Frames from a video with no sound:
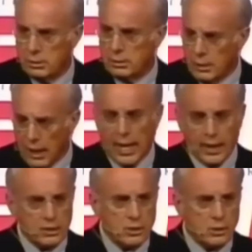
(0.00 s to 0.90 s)

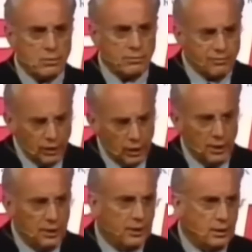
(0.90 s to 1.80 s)
tax to
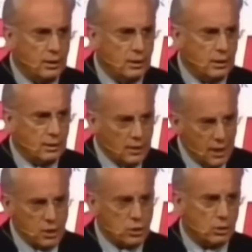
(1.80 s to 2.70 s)
fund the
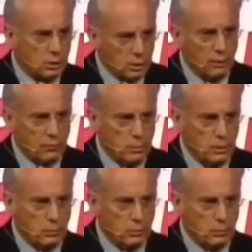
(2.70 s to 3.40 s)
national government.